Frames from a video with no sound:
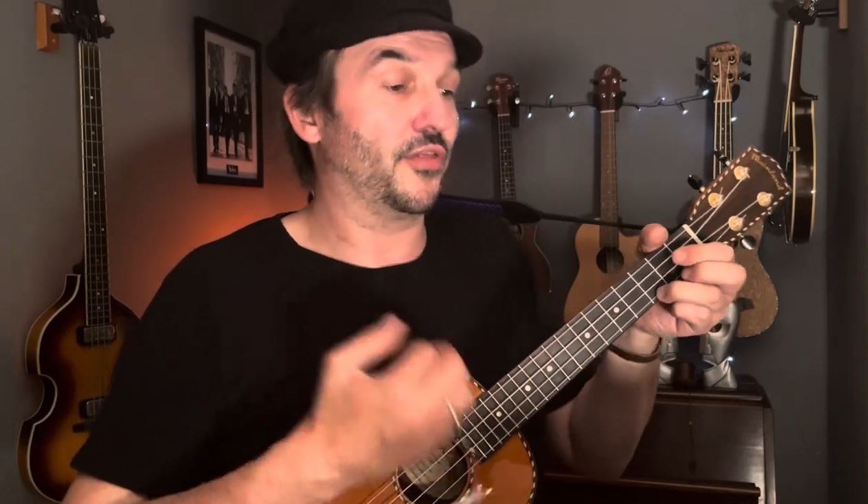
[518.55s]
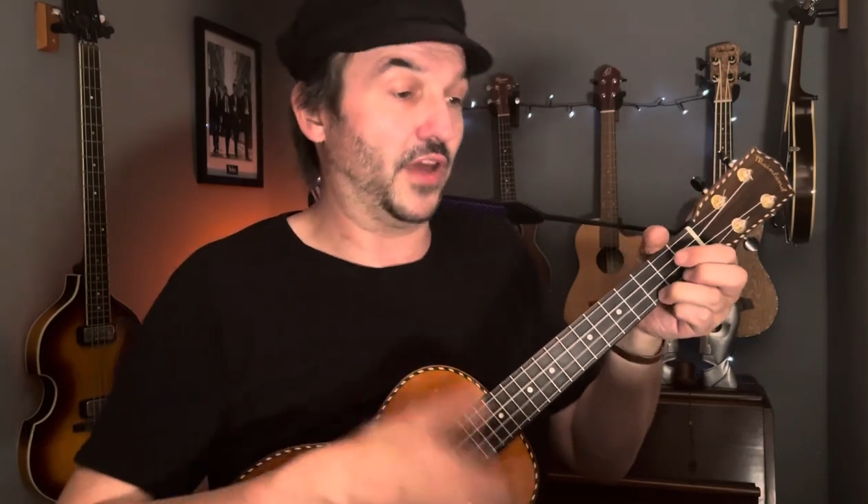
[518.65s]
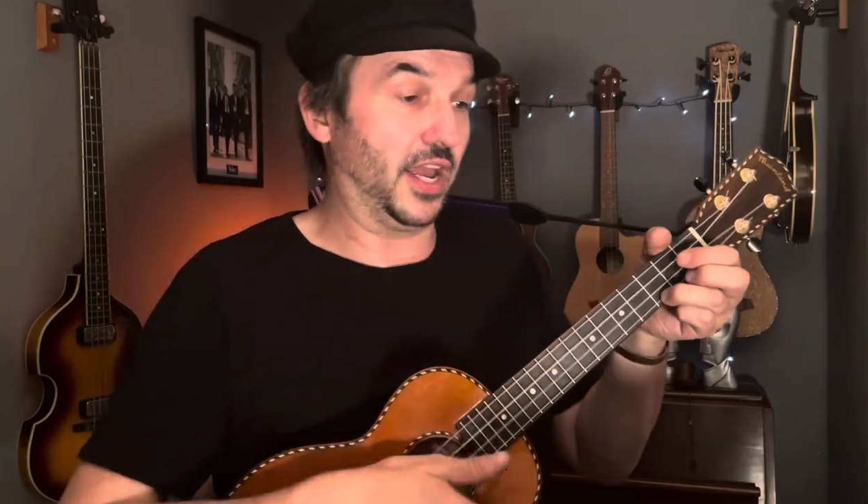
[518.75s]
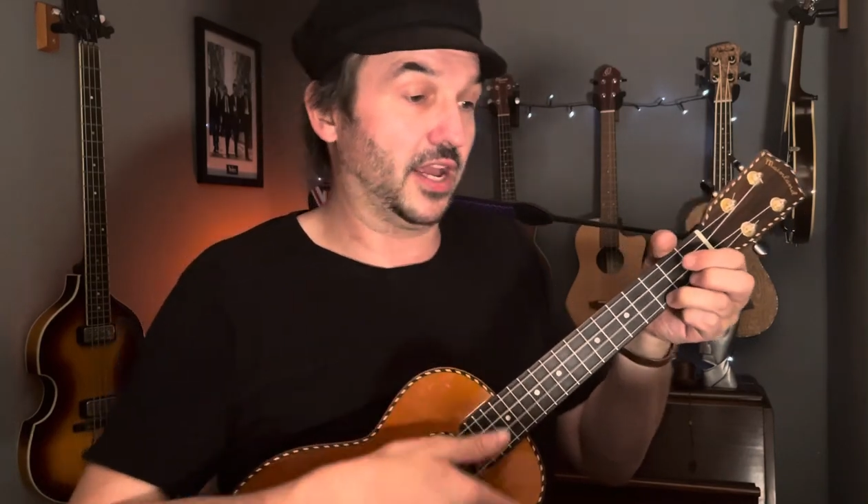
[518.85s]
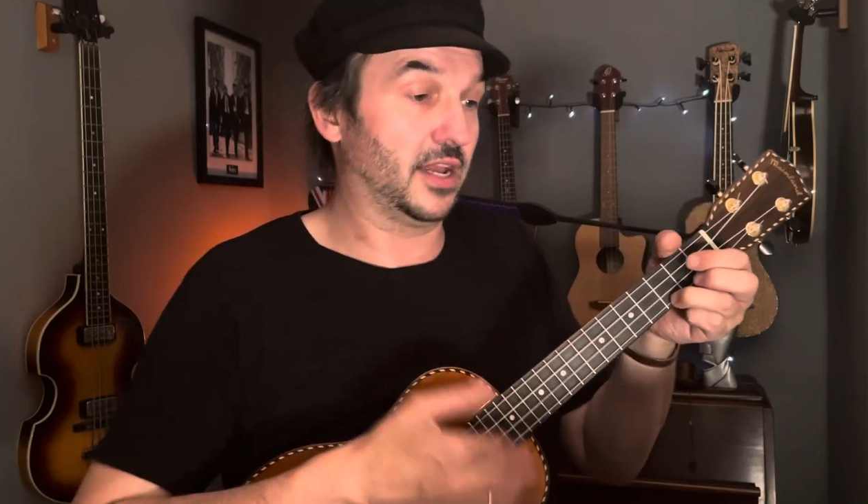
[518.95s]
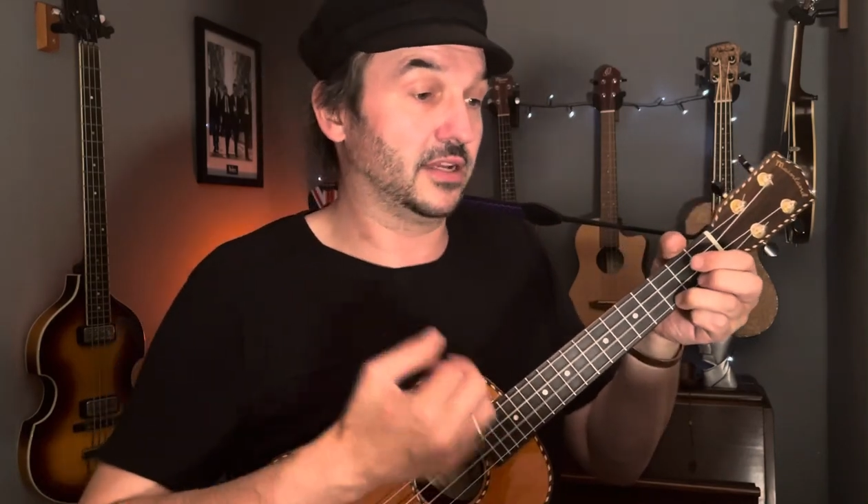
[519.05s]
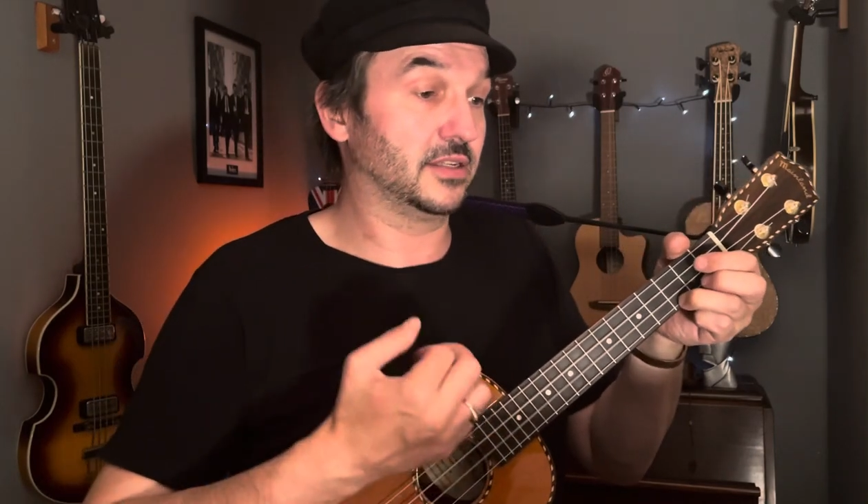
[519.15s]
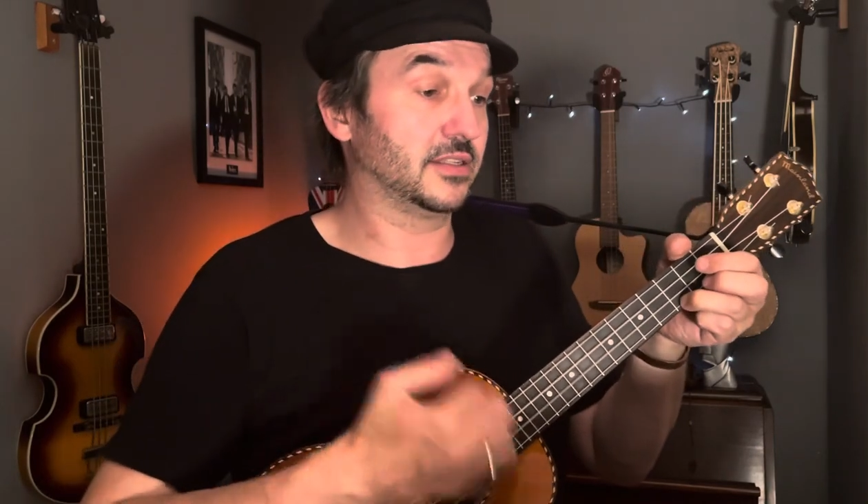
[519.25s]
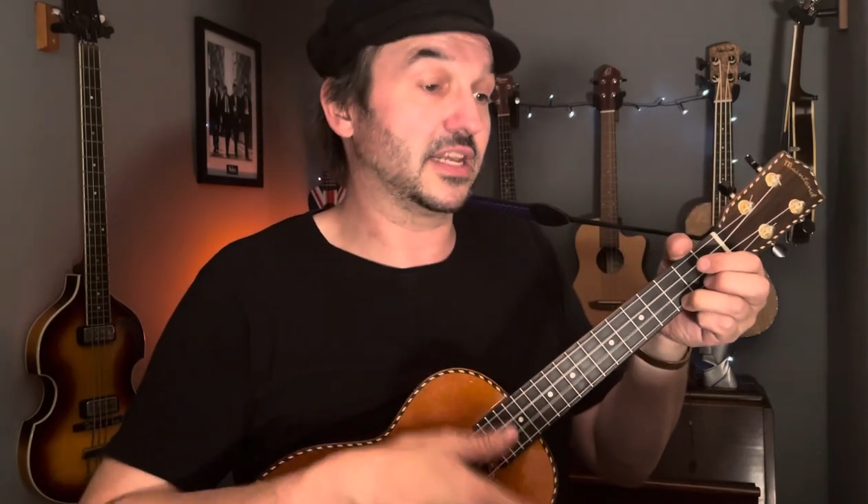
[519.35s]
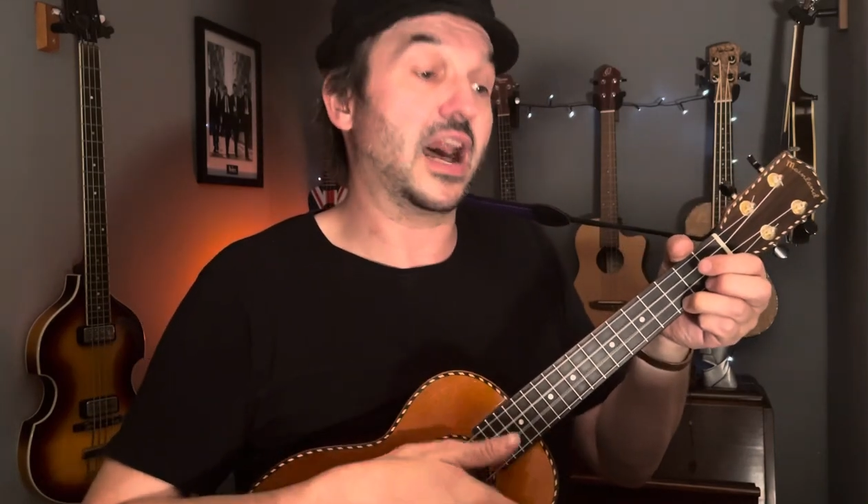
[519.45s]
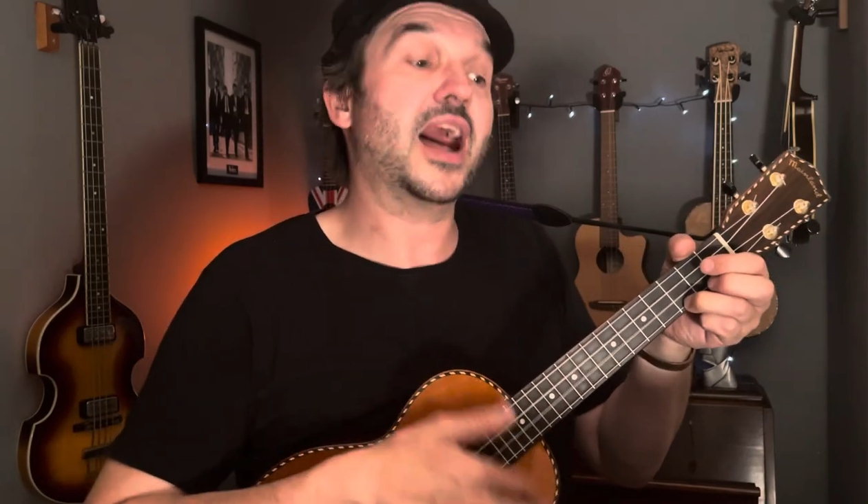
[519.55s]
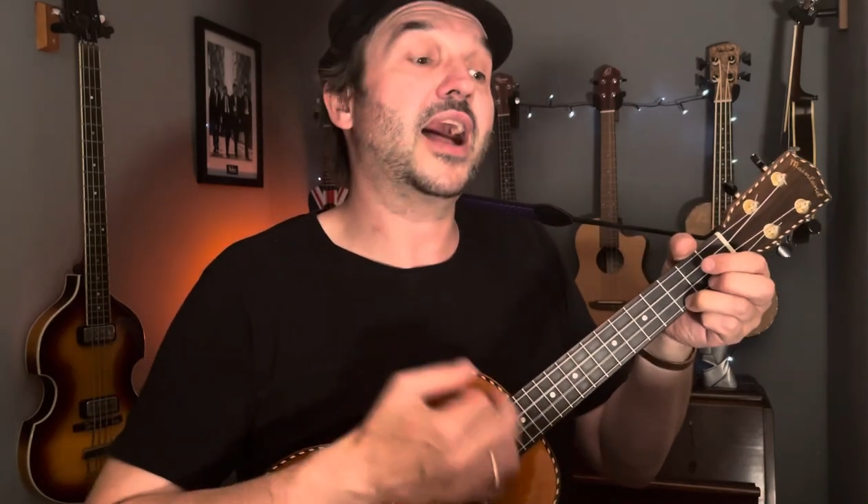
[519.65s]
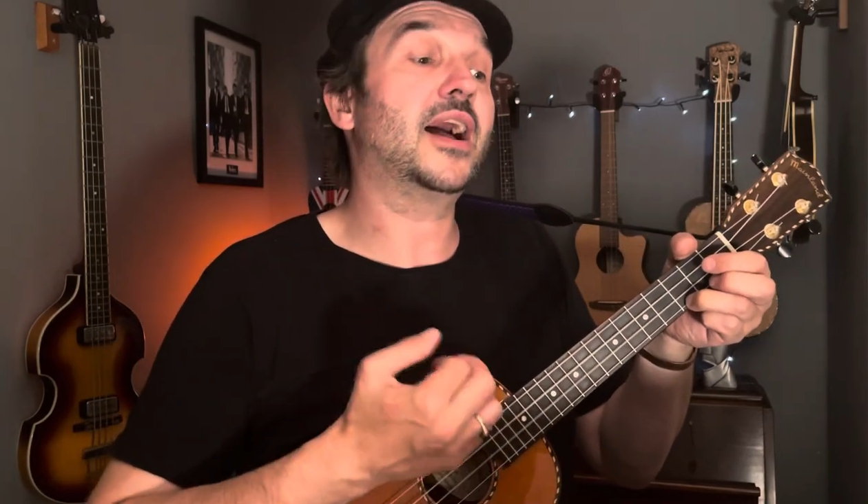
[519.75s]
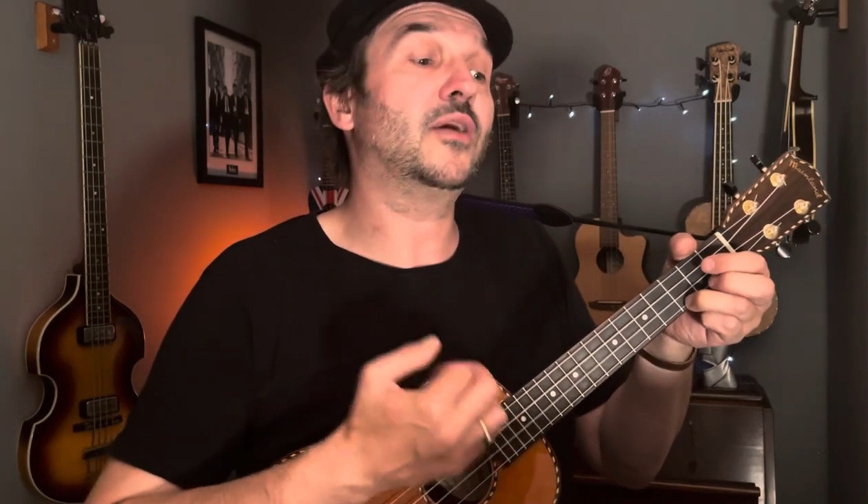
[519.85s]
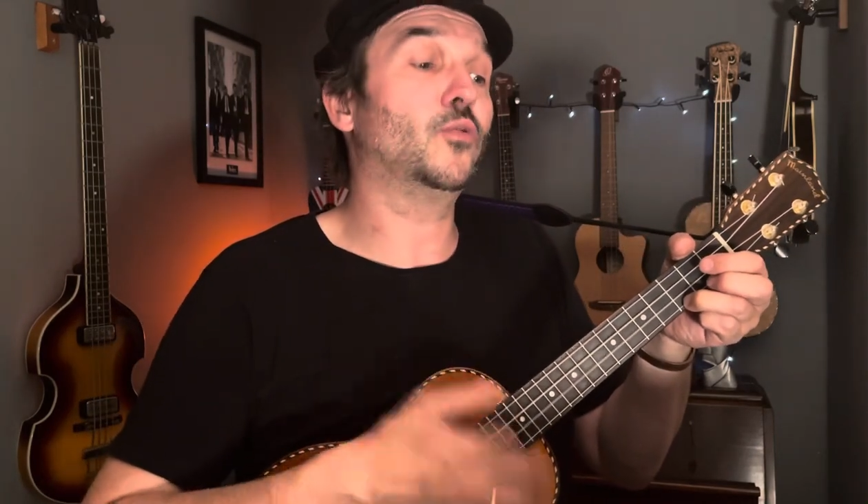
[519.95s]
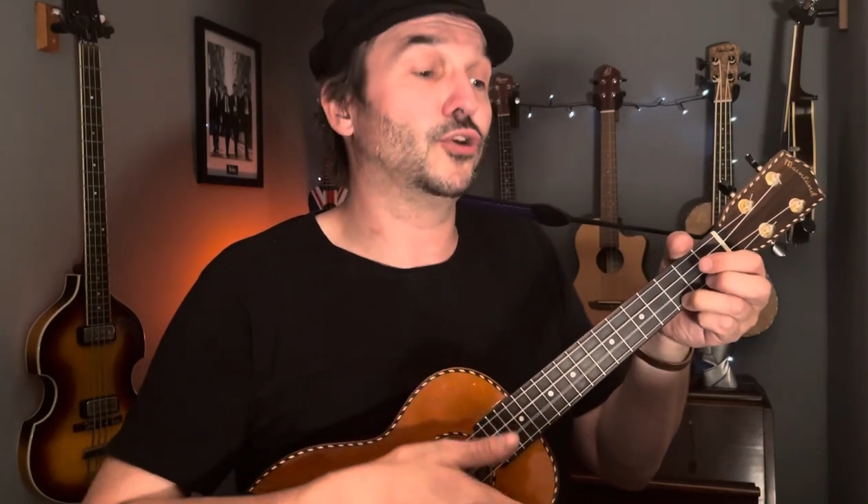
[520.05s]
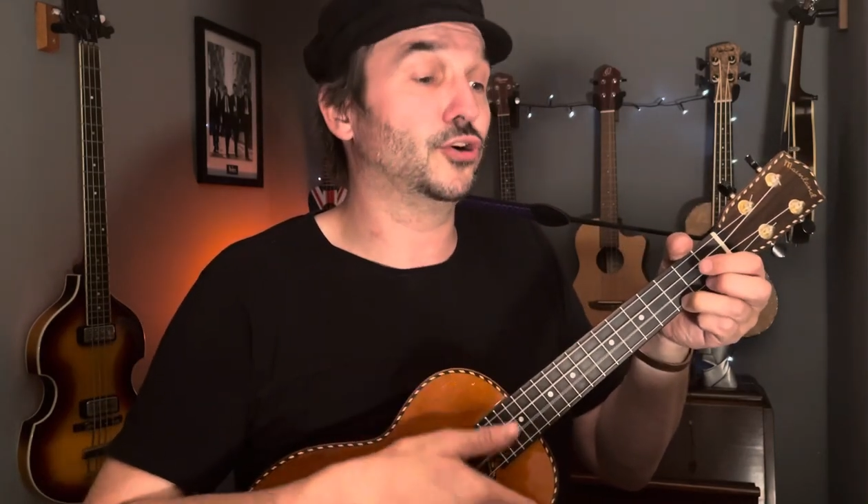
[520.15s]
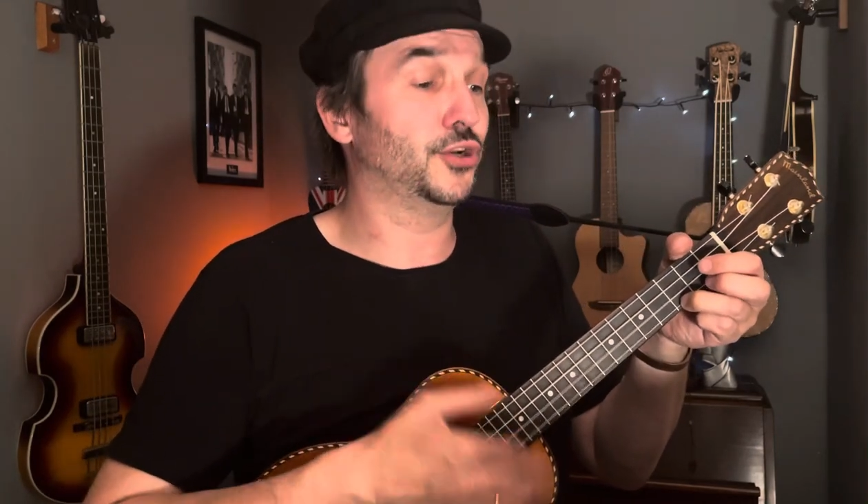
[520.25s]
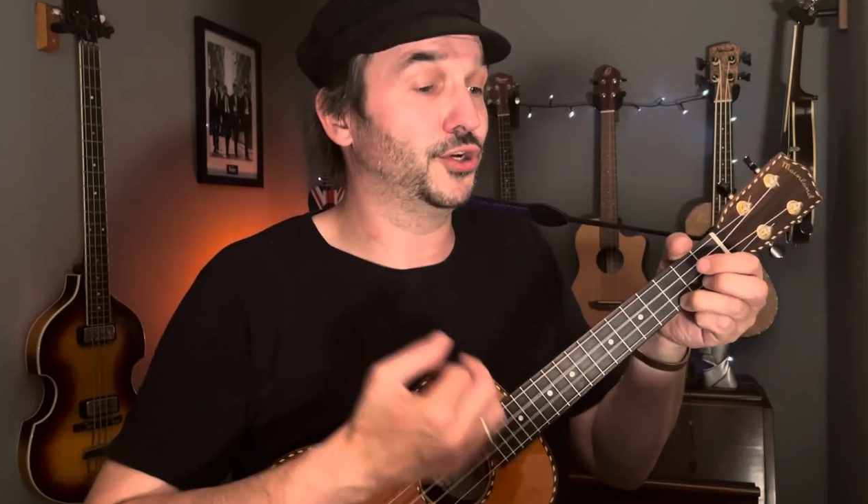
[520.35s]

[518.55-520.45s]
things I would